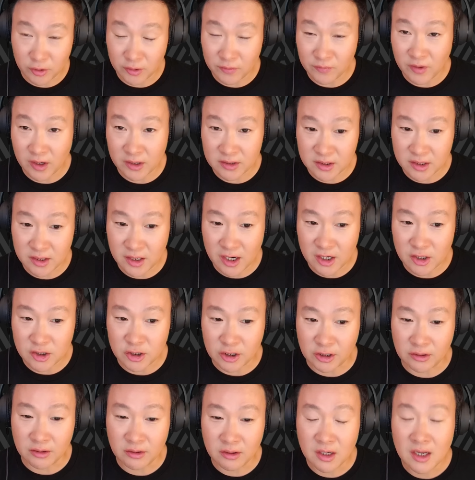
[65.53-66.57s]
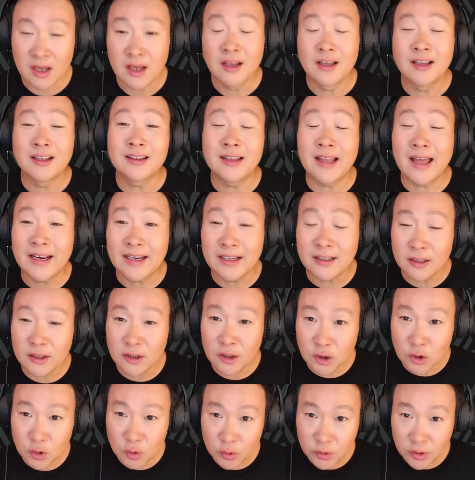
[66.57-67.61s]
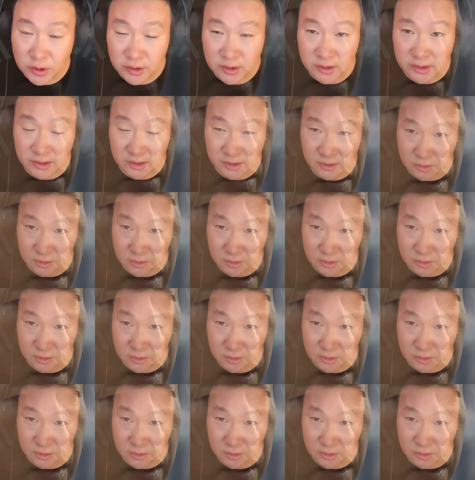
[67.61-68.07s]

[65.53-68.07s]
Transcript: investigation, that included Lee